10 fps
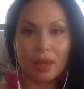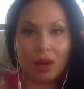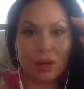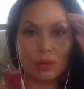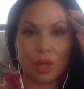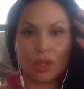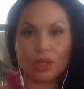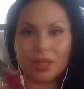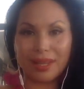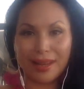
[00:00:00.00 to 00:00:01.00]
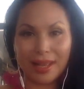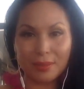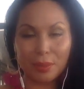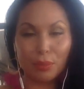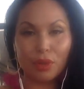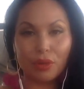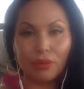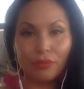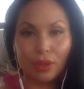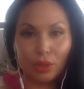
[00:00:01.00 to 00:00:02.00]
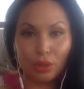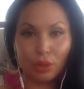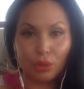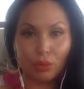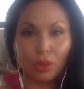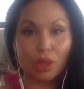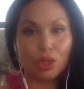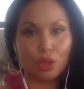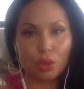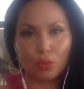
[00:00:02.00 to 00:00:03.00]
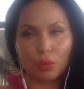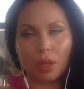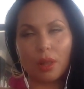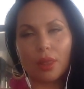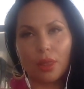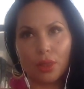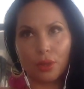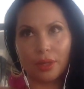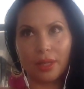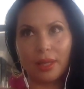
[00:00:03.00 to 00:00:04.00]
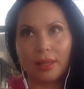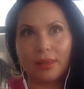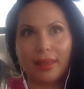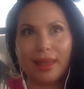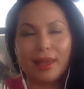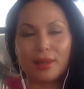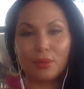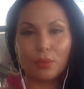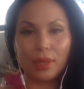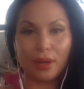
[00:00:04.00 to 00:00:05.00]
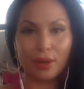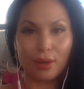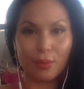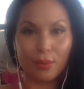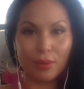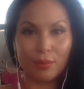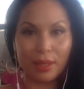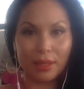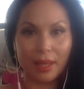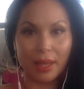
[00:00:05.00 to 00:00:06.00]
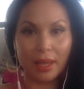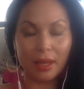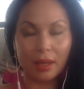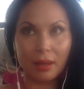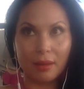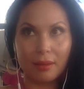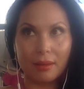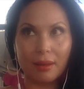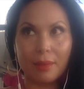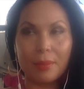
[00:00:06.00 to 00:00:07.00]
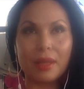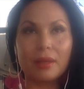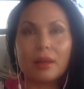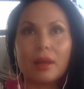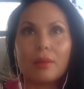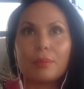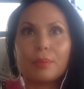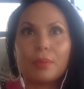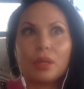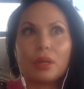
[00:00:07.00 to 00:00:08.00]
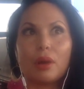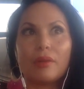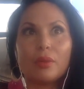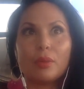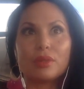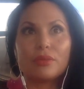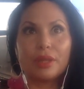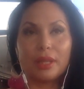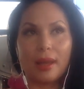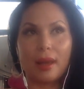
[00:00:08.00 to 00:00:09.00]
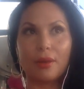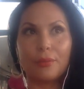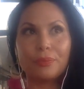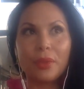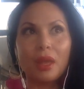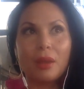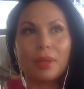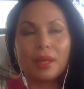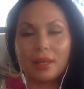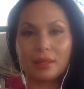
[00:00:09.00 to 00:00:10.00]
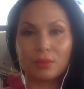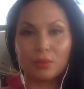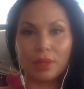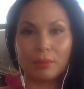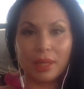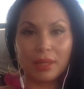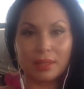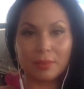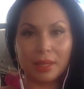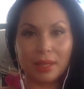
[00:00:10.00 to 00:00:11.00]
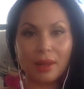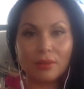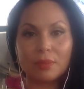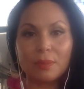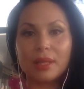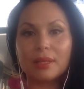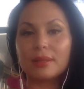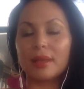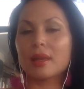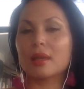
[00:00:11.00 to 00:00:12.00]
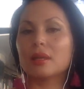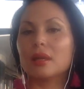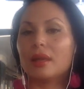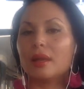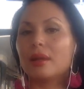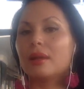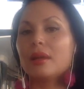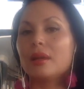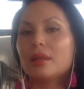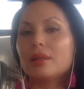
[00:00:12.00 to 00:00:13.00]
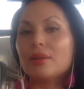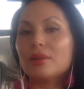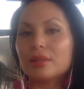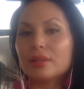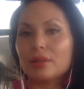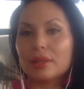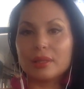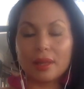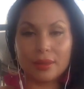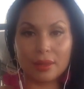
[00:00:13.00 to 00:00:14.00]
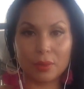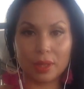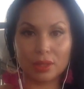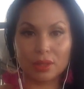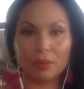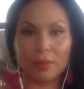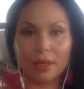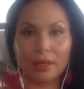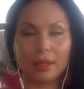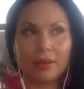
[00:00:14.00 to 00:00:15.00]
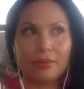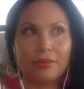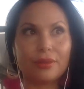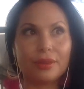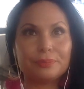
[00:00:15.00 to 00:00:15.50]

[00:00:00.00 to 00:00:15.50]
our launch date has been moved to June 30th. And we've been like, I mean, everyone's freaking out because we made these big announcements, and there is literally nothing we can do about it. If